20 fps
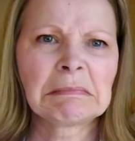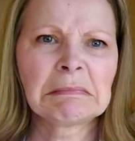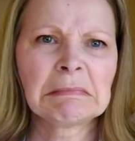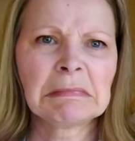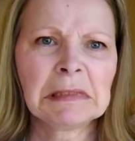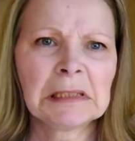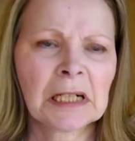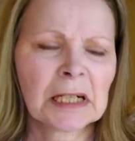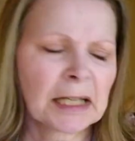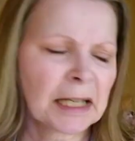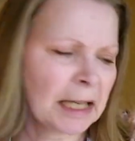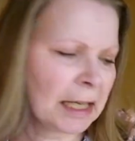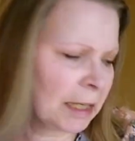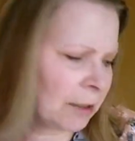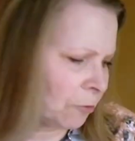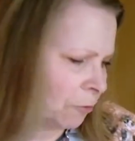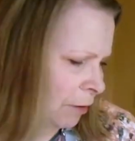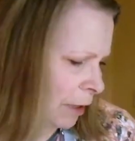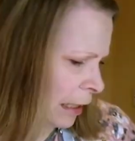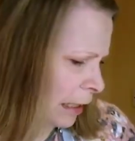
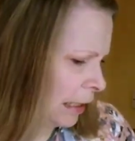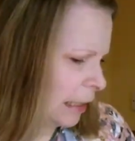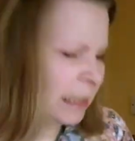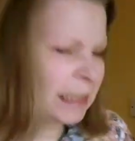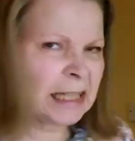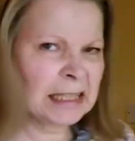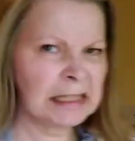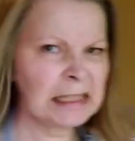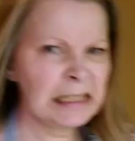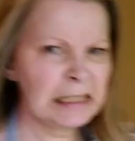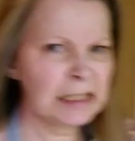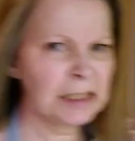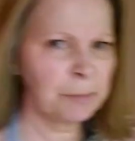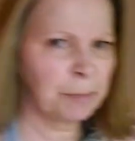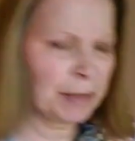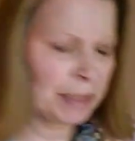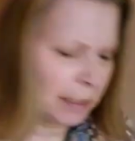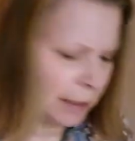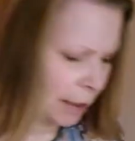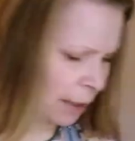yucky, really. They need to
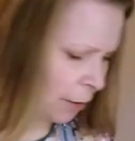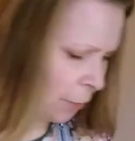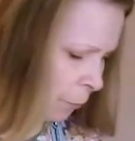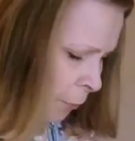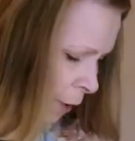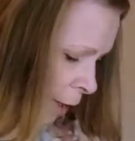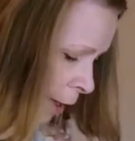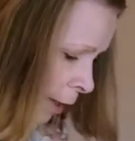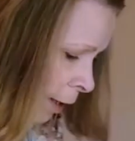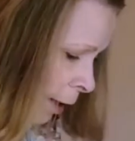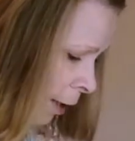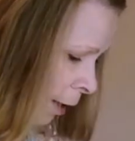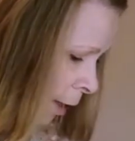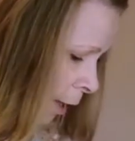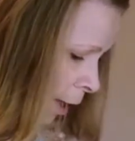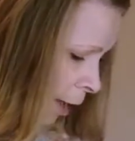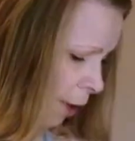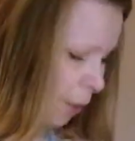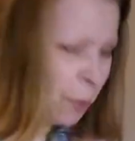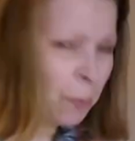be that way,
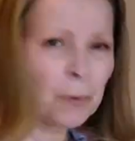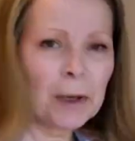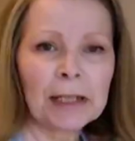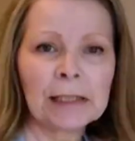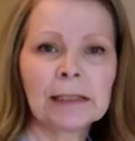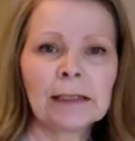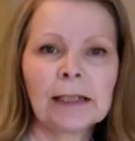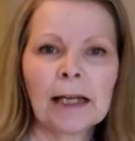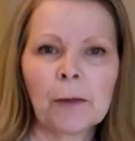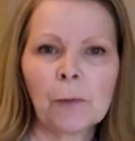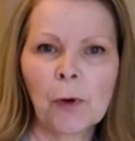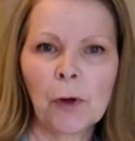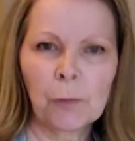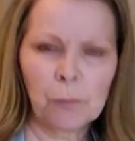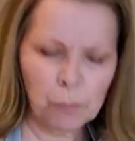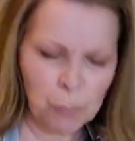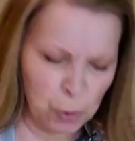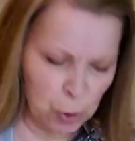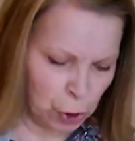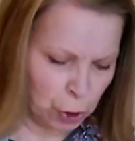otherwise they
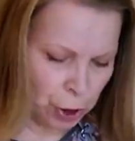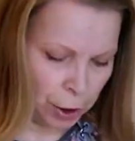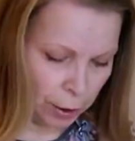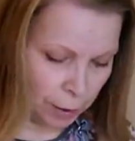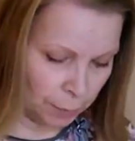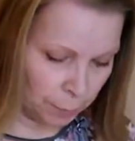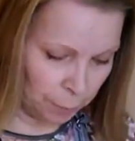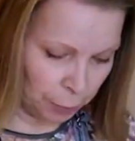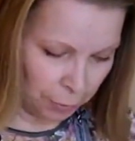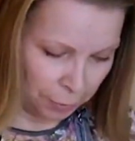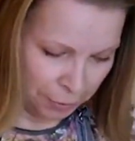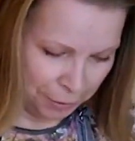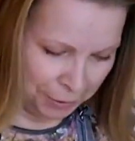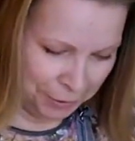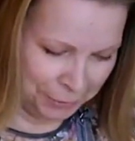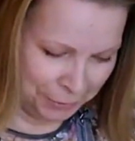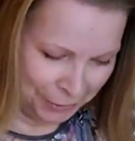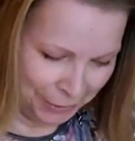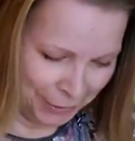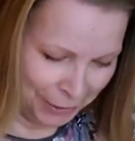won't mush up
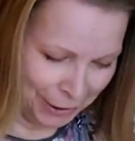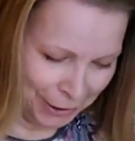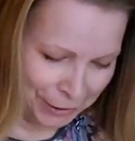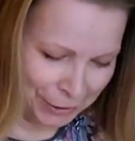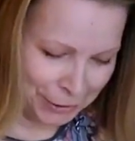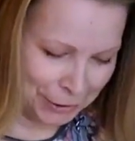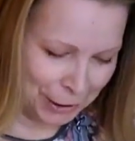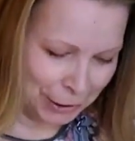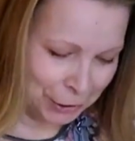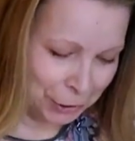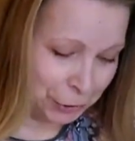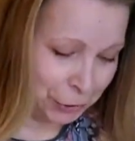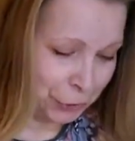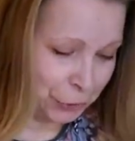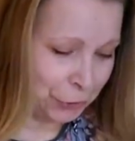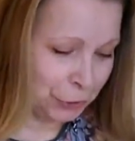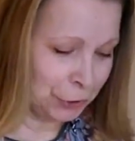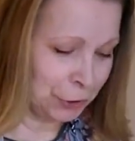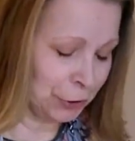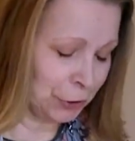as they
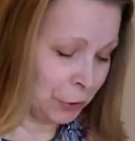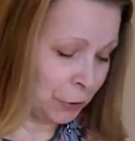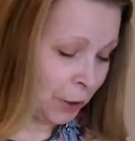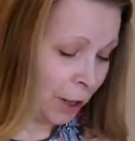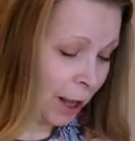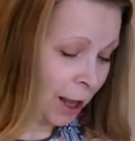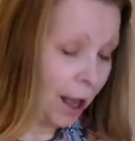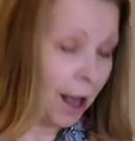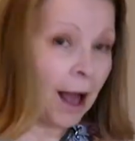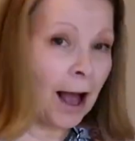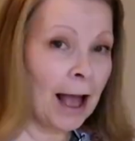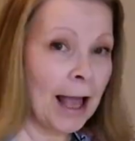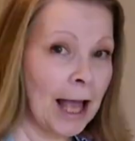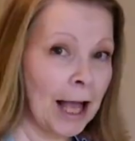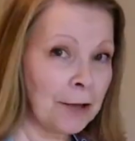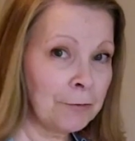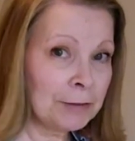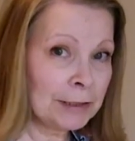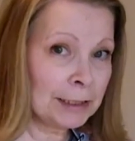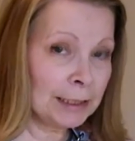should do. I
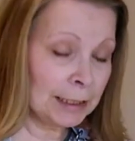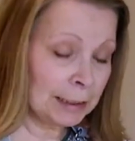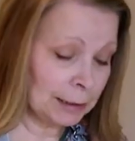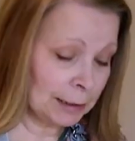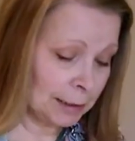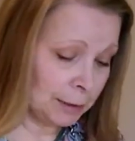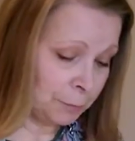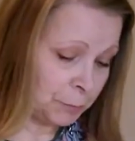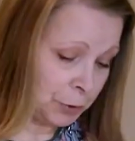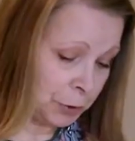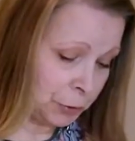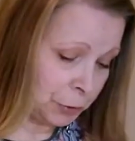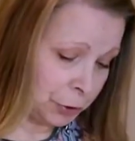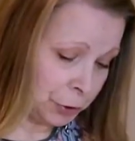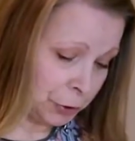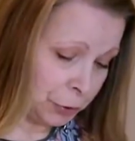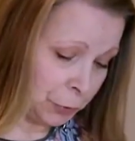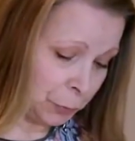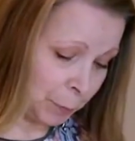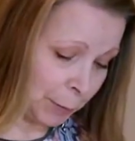have seen some
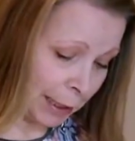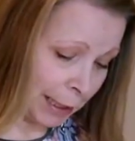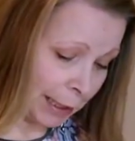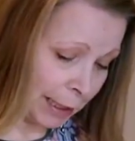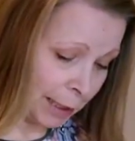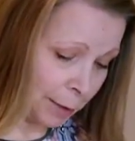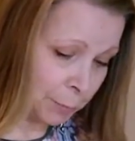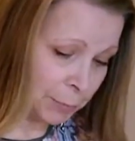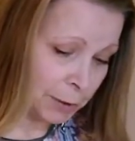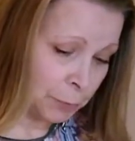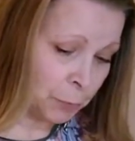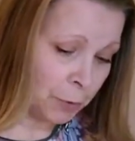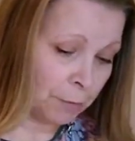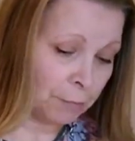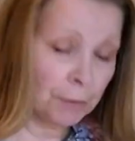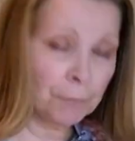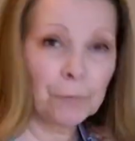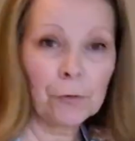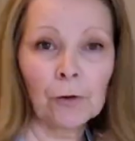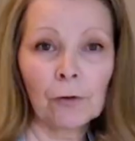YouTube clips where
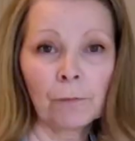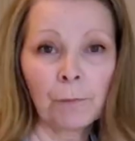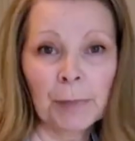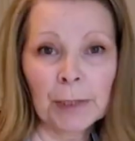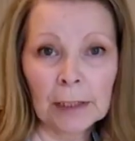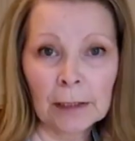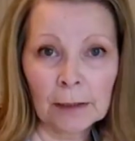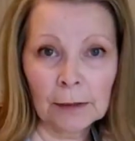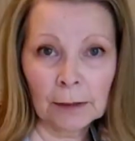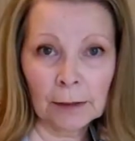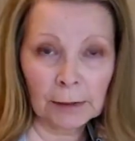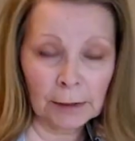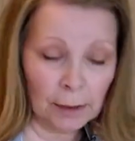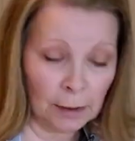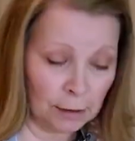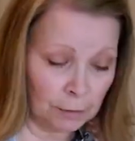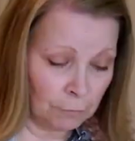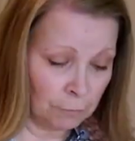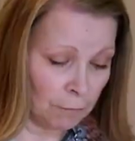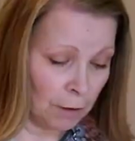if your bananas
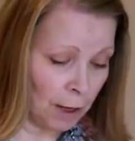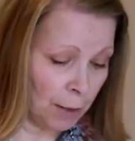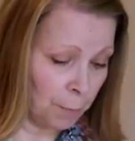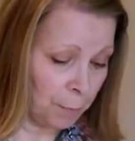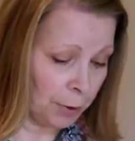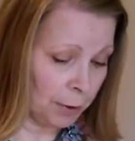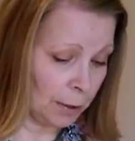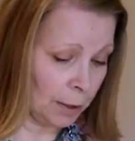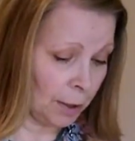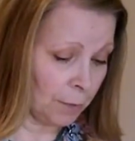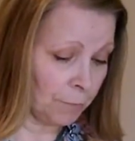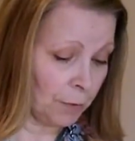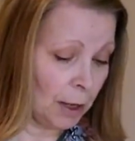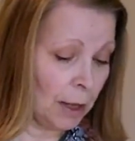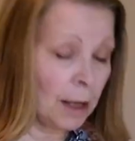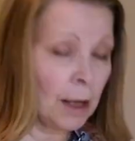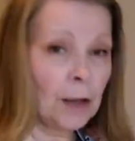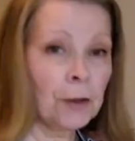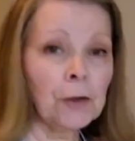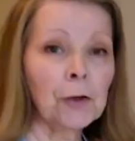aren't ripe enough,
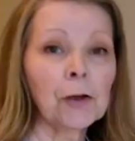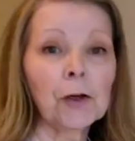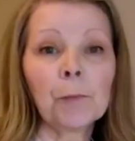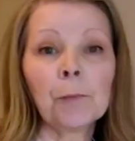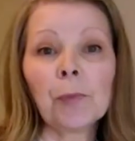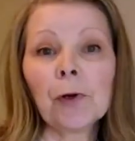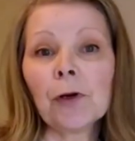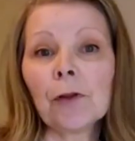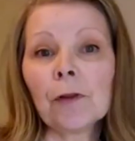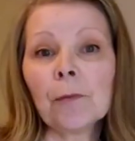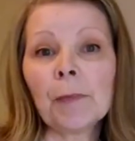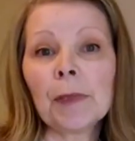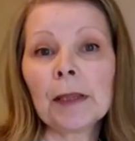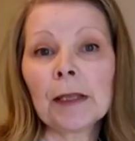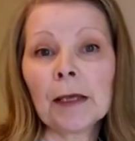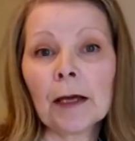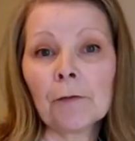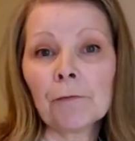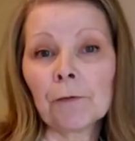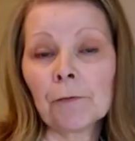you can put them in
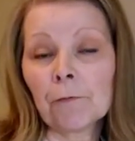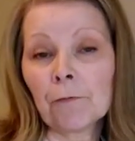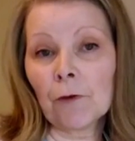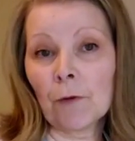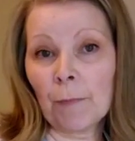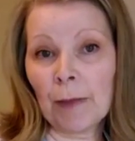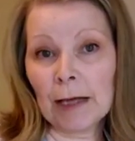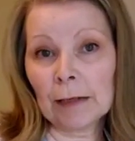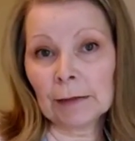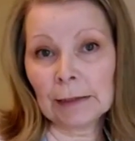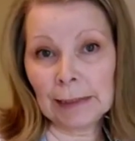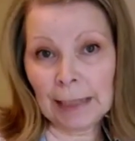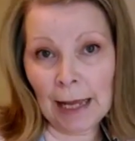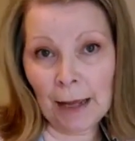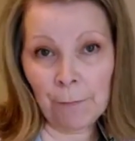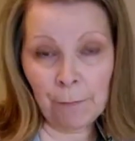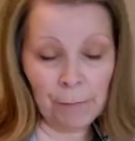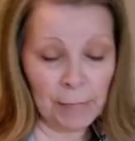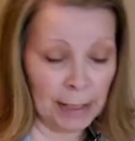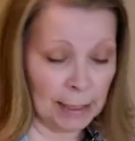the oven about
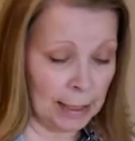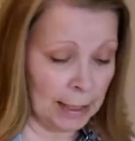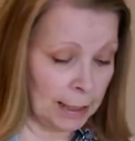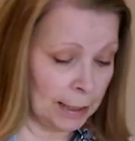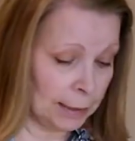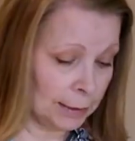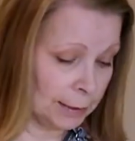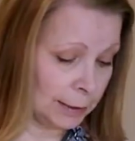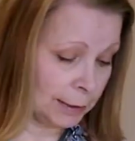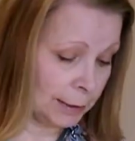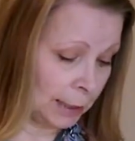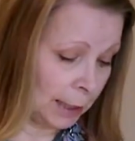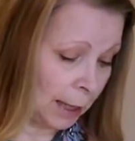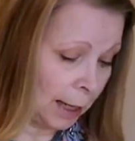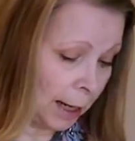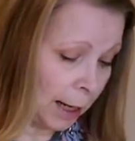10 minutes.